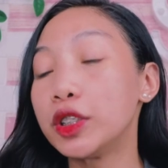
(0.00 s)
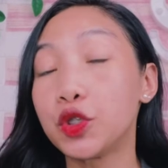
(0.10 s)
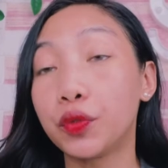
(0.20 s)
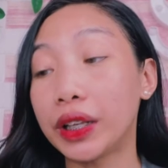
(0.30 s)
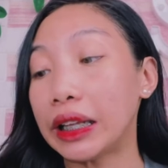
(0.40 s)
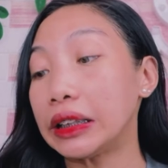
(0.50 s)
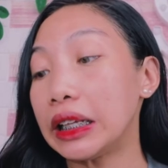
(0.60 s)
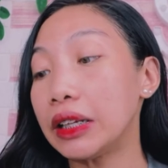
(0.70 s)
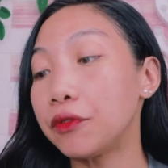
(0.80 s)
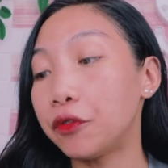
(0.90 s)

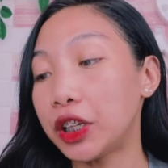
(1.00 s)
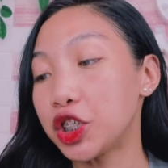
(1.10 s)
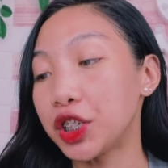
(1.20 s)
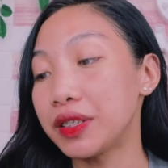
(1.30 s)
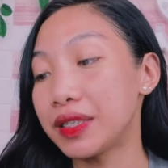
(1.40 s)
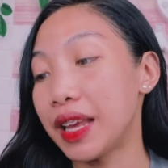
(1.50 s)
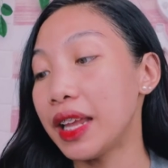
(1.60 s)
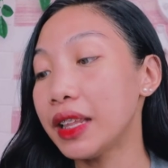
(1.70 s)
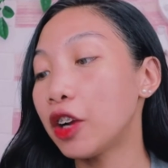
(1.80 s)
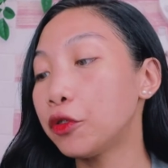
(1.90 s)
rejuvenating facial
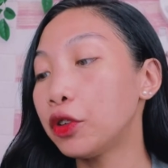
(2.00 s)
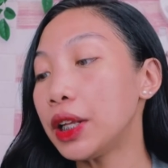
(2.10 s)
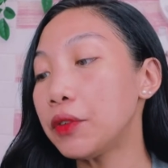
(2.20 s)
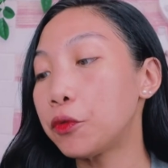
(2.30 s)
set carefully